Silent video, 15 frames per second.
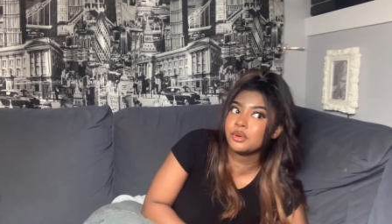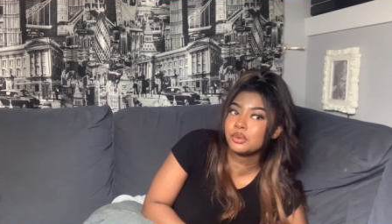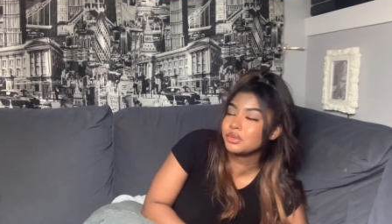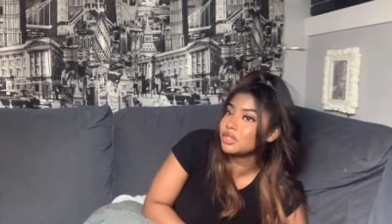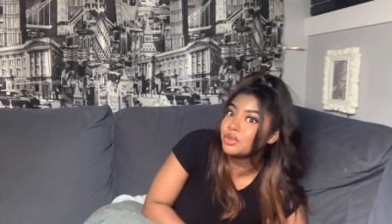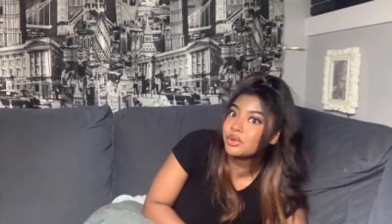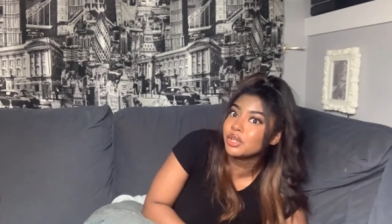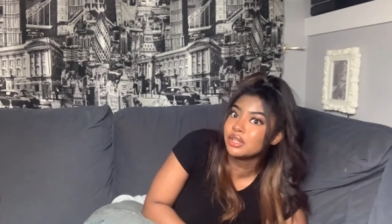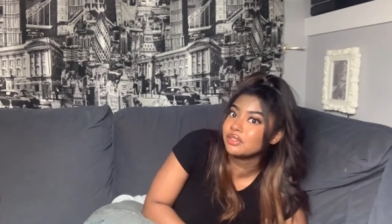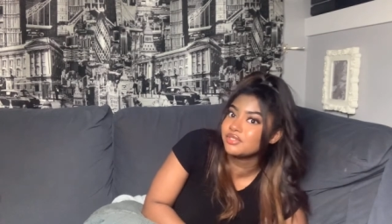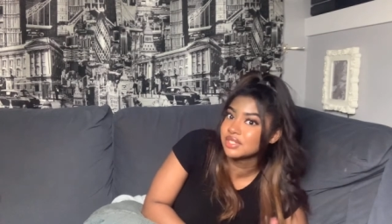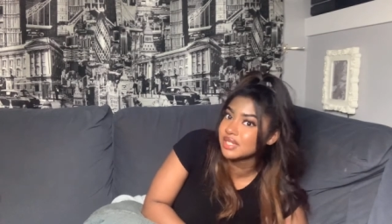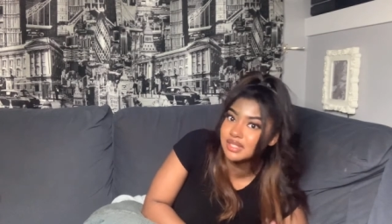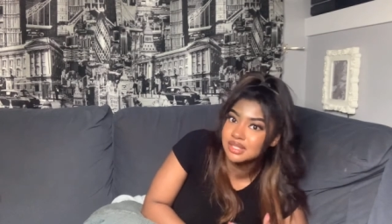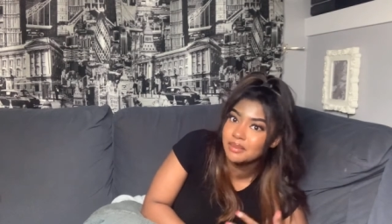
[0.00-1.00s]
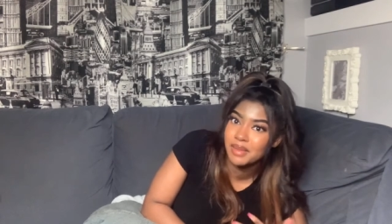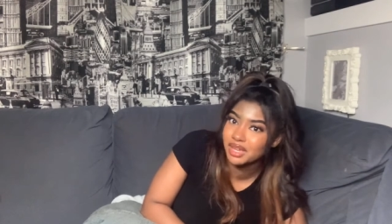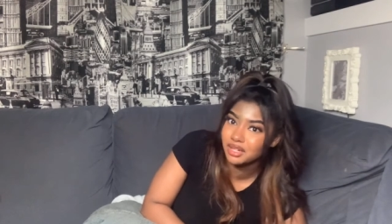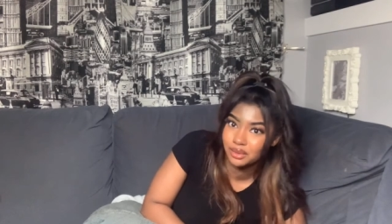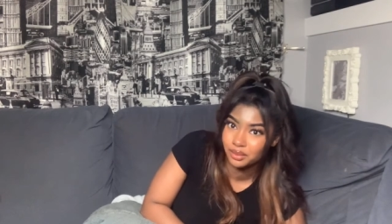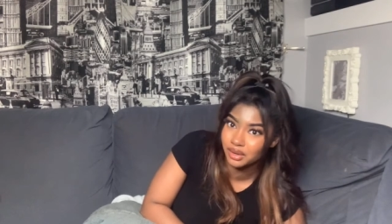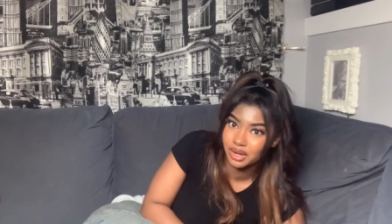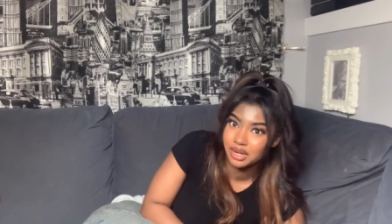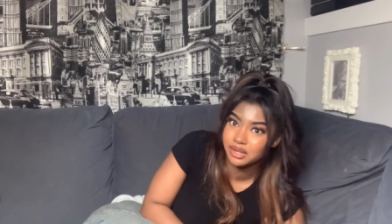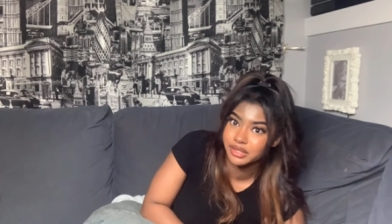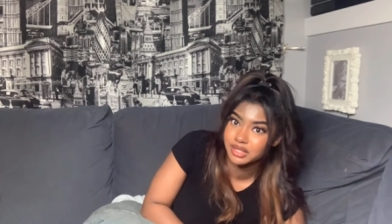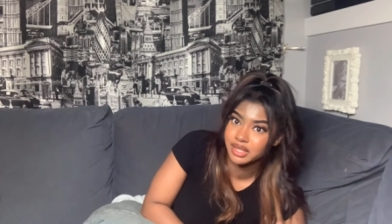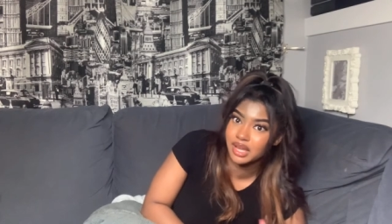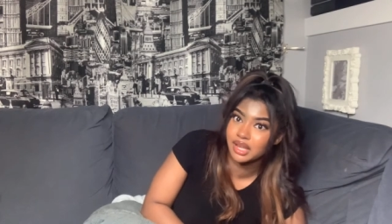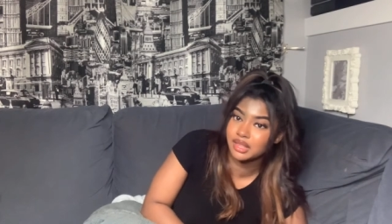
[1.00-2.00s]
you could have sent them anywhere else
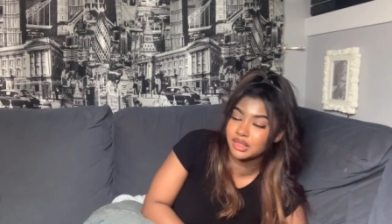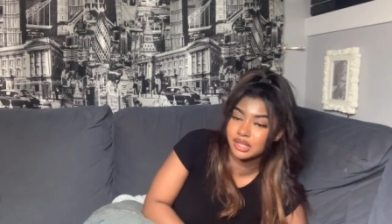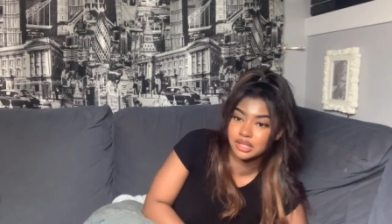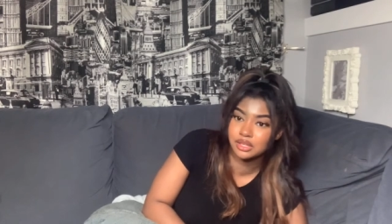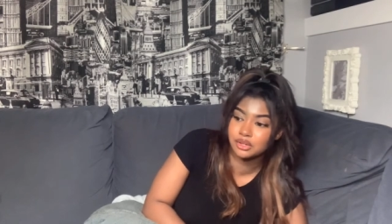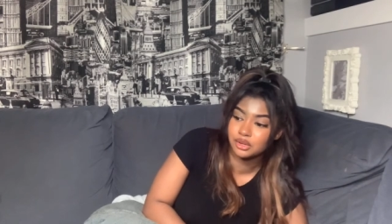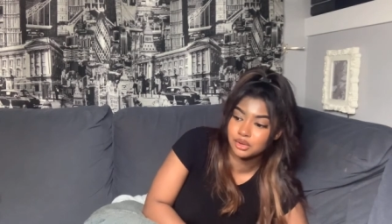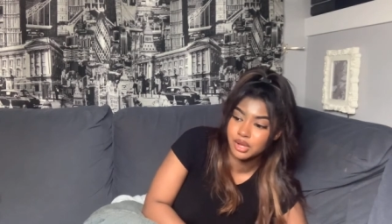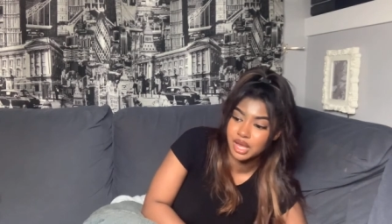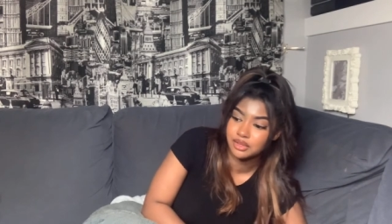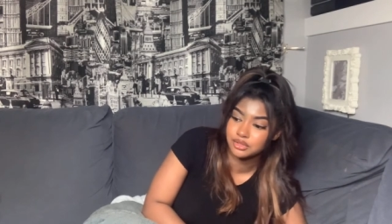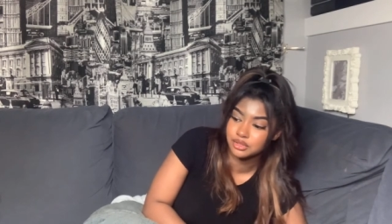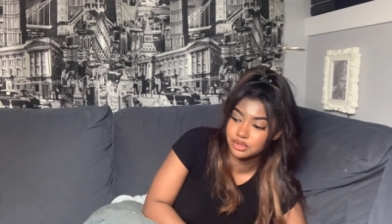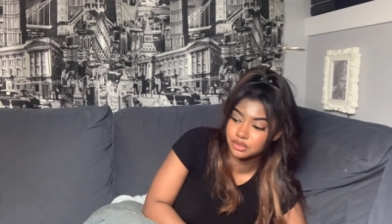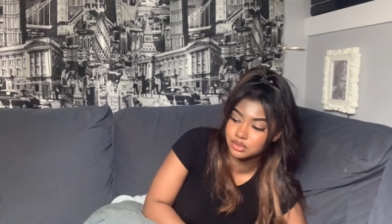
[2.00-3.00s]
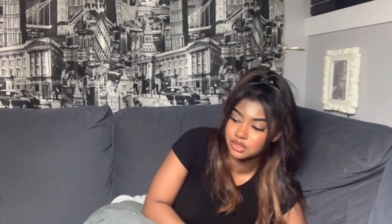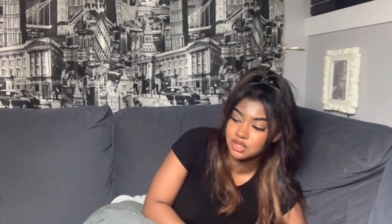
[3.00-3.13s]
that, like, you know, has those,